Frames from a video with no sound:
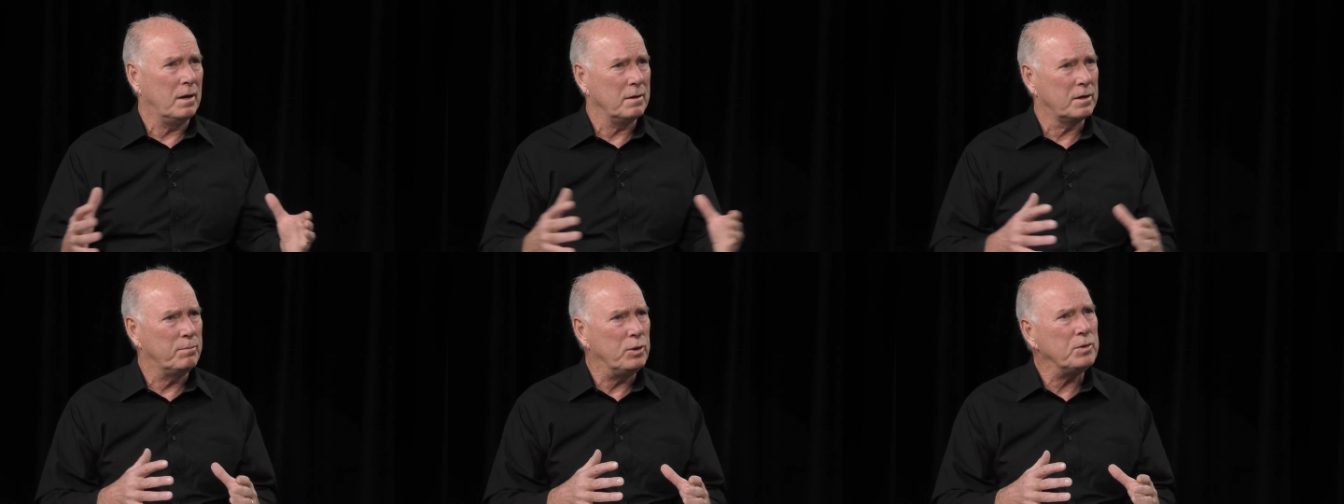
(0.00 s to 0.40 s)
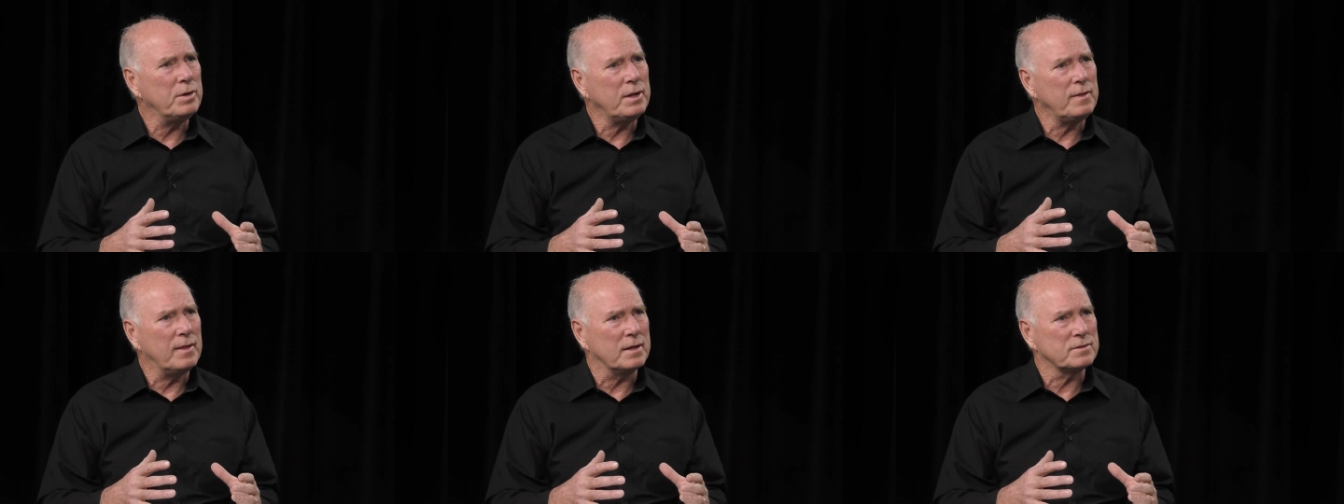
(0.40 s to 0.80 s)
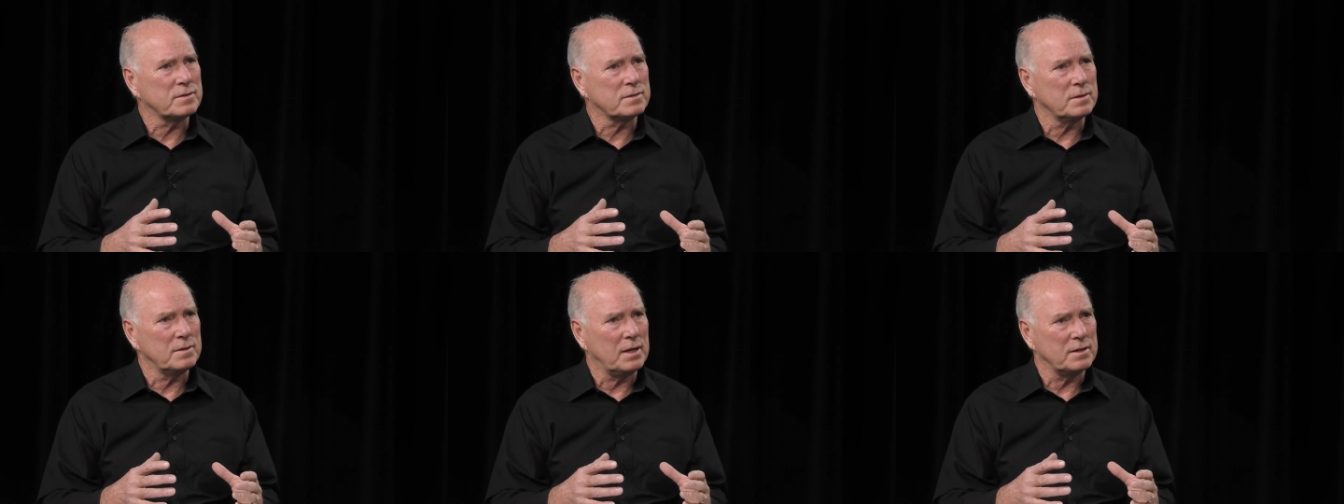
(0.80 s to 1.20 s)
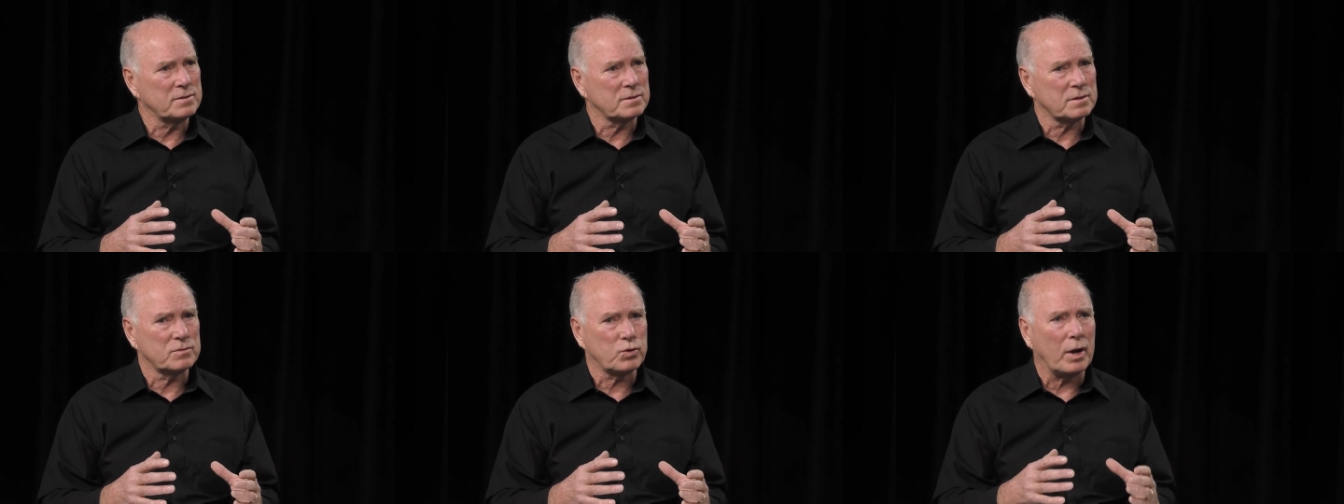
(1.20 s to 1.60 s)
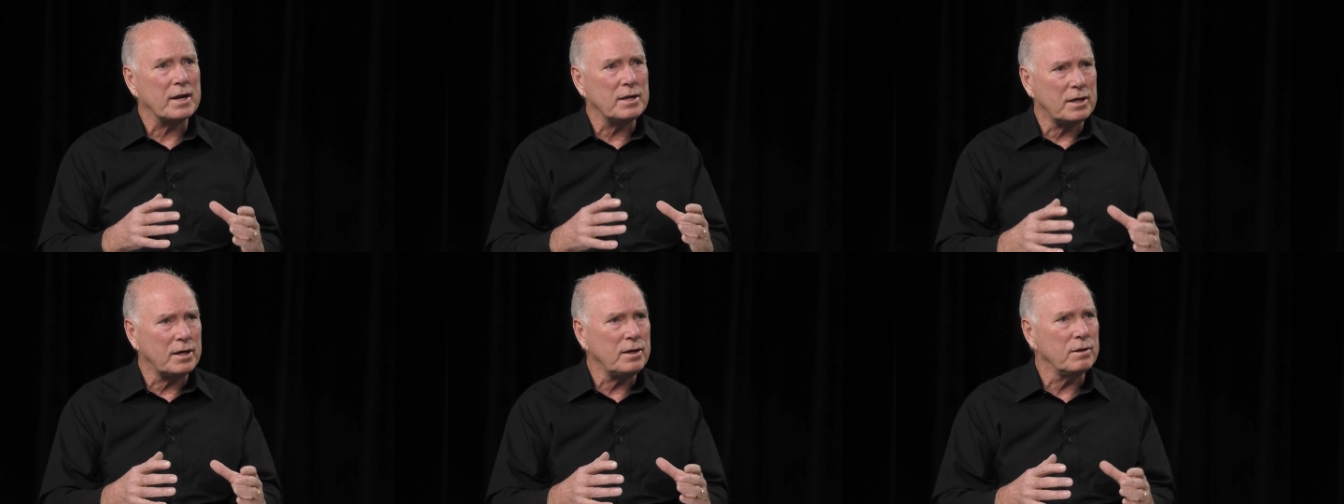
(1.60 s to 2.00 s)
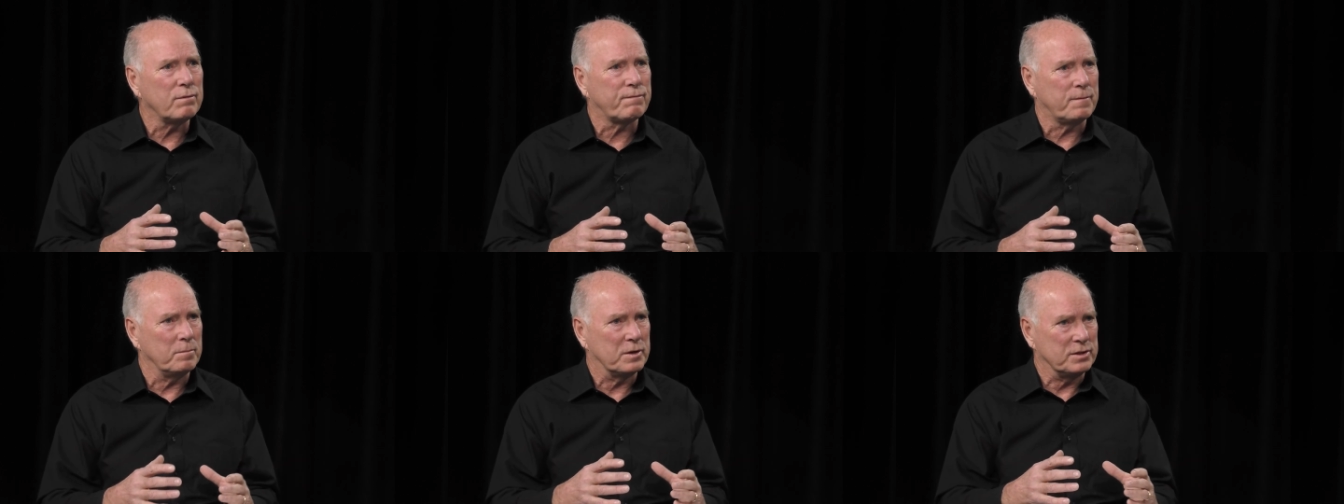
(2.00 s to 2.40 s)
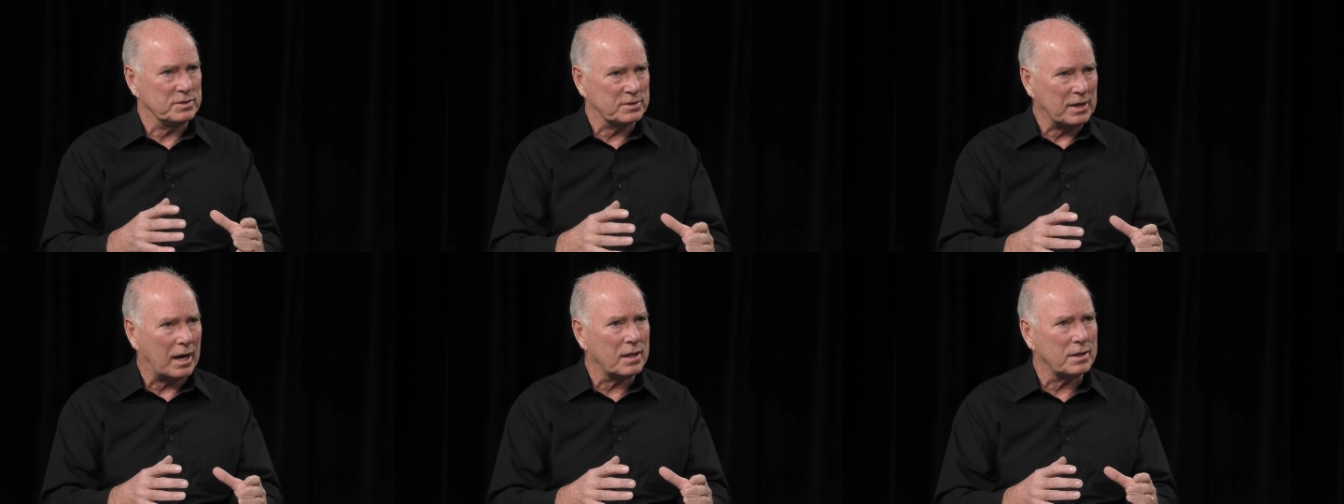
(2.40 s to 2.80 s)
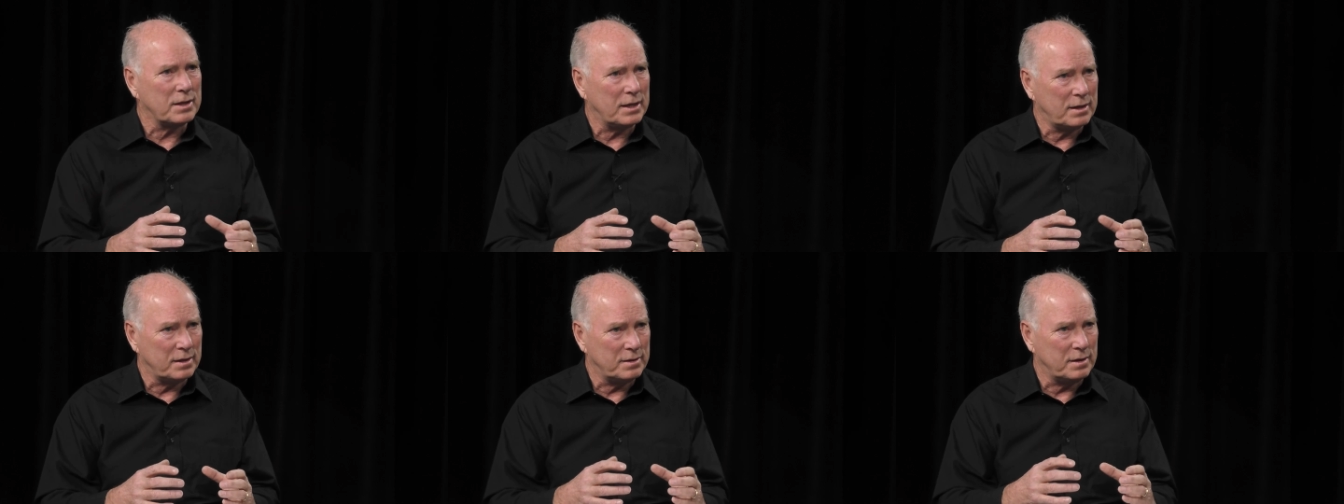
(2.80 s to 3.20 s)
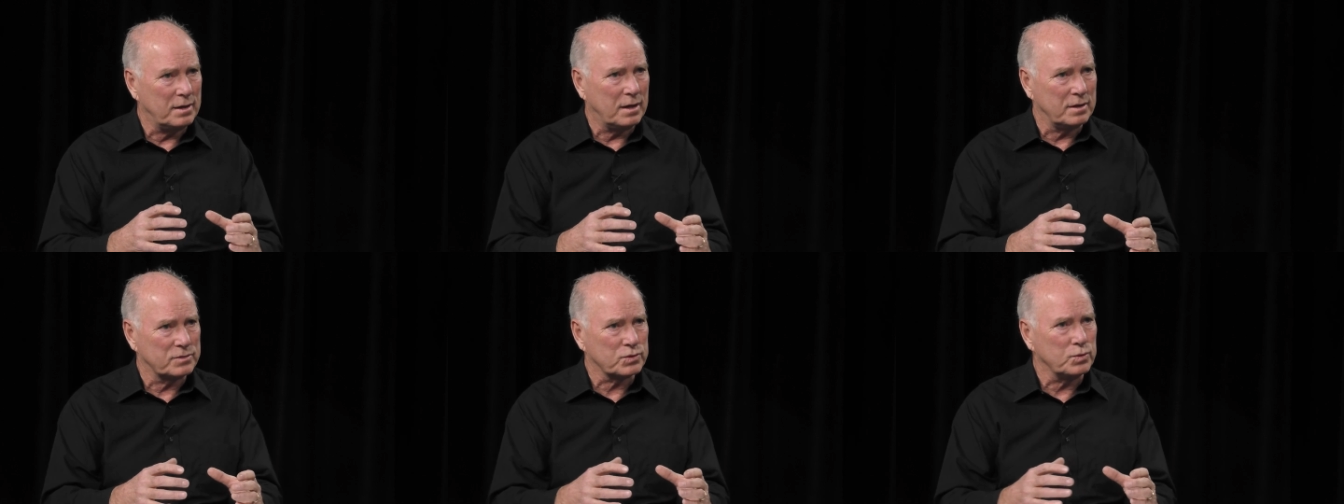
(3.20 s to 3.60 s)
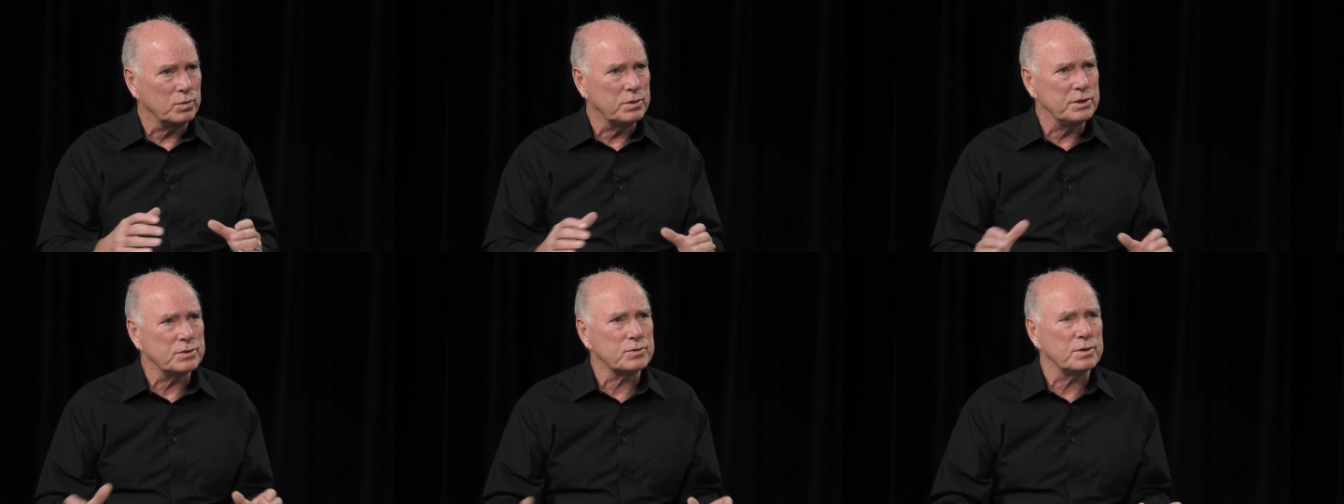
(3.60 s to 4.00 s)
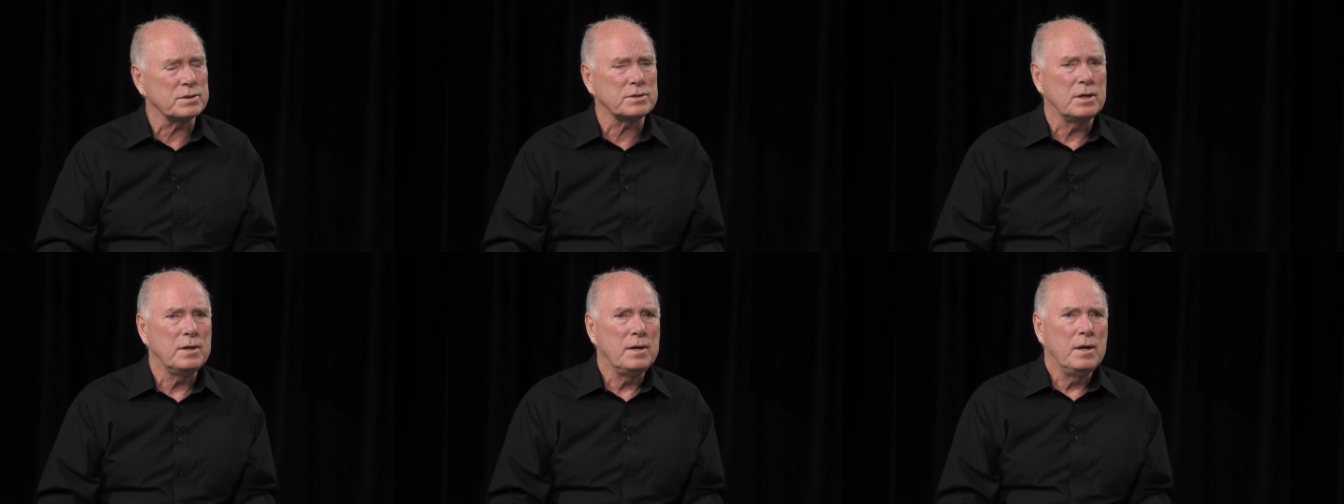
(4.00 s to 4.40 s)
a, community that's that's trying to heal from consolidated uh, school districts,